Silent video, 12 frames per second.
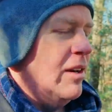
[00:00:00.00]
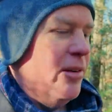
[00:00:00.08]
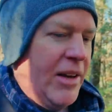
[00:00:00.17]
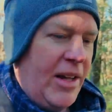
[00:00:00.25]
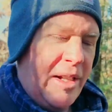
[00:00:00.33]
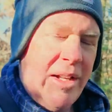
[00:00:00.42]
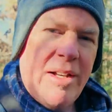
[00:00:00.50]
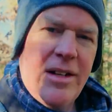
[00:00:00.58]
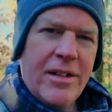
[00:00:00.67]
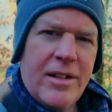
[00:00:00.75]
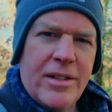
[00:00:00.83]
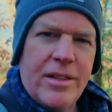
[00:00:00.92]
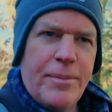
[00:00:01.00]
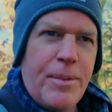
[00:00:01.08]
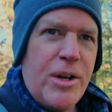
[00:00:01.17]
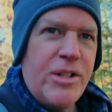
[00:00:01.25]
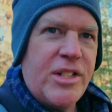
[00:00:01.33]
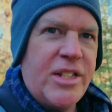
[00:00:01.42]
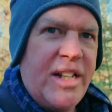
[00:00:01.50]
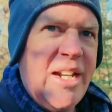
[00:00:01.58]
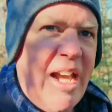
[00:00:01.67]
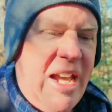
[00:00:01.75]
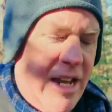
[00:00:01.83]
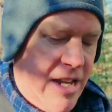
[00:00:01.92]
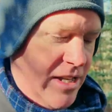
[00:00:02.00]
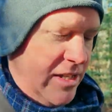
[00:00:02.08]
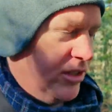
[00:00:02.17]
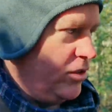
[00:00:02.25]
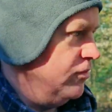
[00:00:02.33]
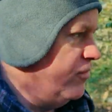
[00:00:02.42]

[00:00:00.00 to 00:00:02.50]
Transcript: Well, the birds today, so